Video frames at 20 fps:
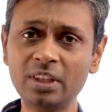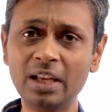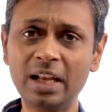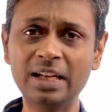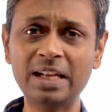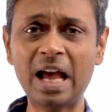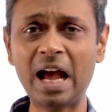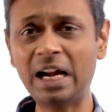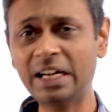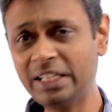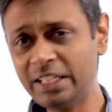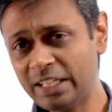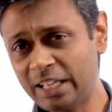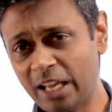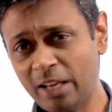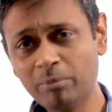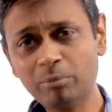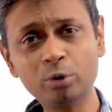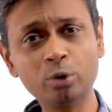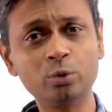And Hardy
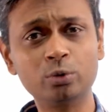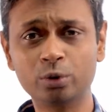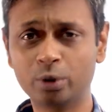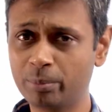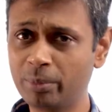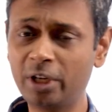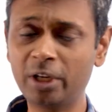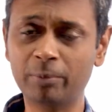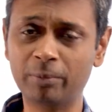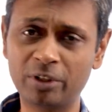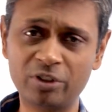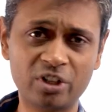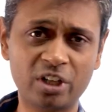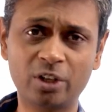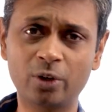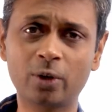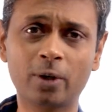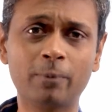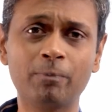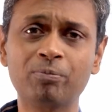came to meet him and
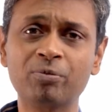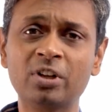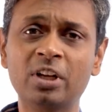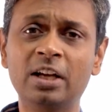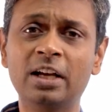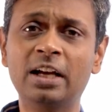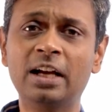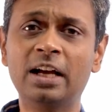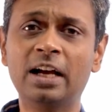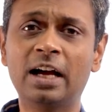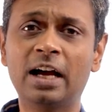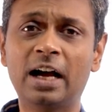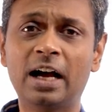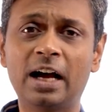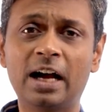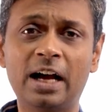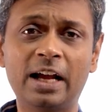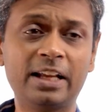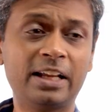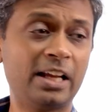said, look,
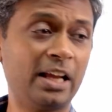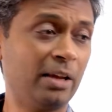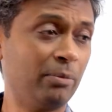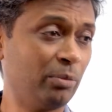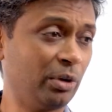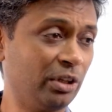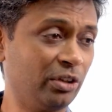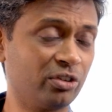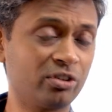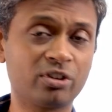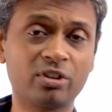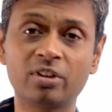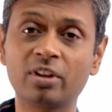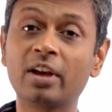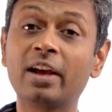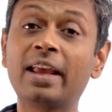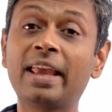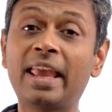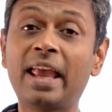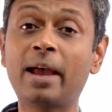I came by this
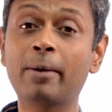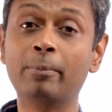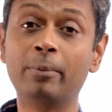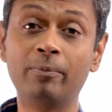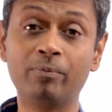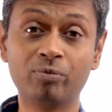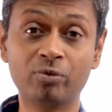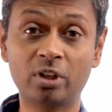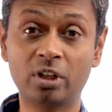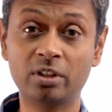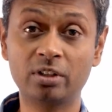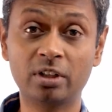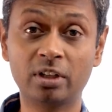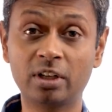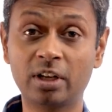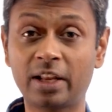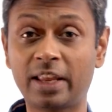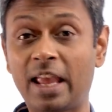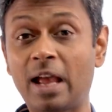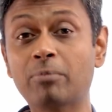cab. And
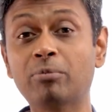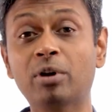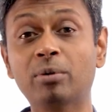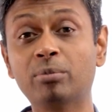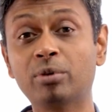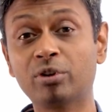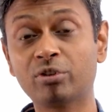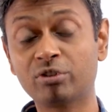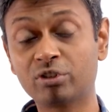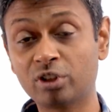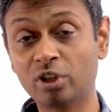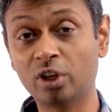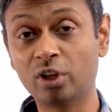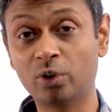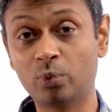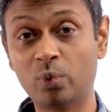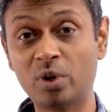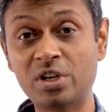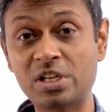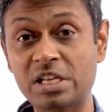then the cab number is
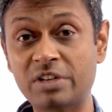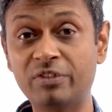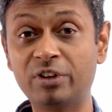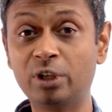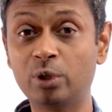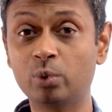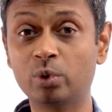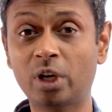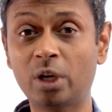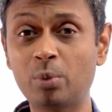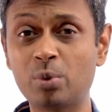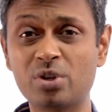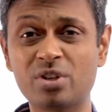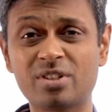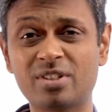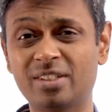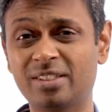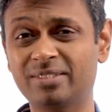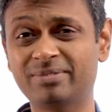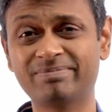1729, which
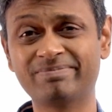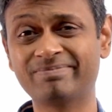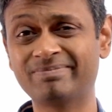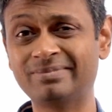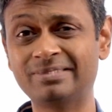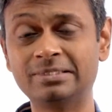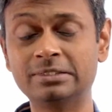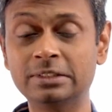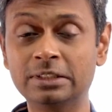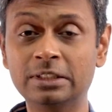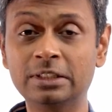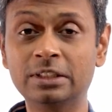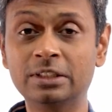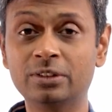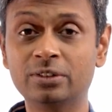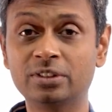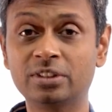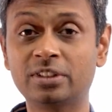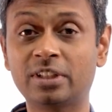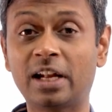is a
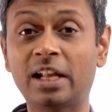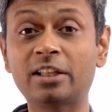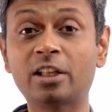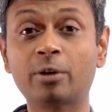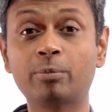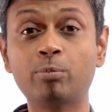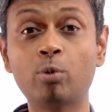rather